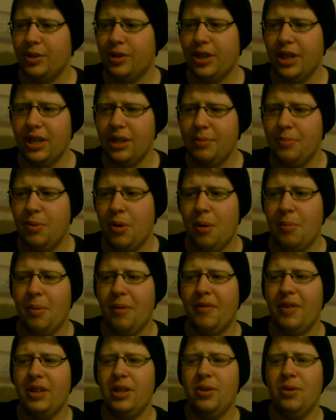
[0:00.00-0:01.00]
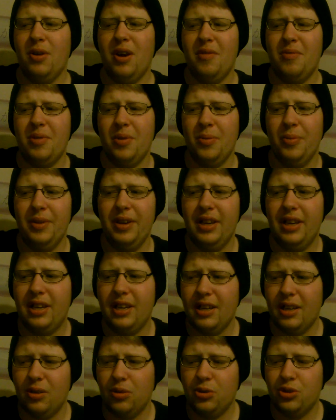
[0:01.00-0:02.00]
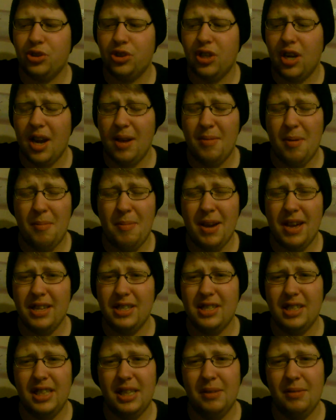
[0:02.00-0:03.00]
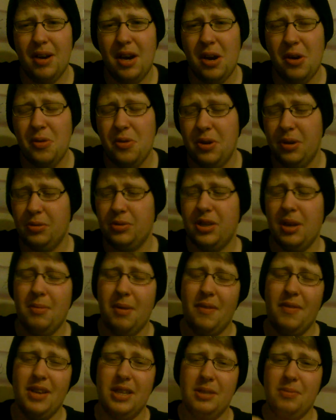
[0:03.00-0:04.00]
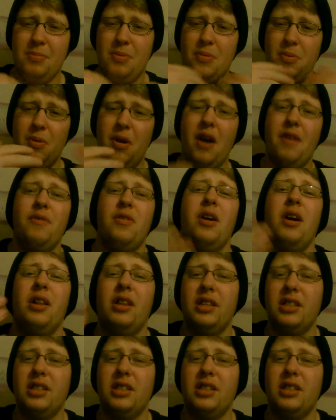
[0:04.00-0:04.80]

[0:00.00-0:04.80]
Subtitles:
trying to put up a video every week. I'll try my best to keep that going. I'll try my best to at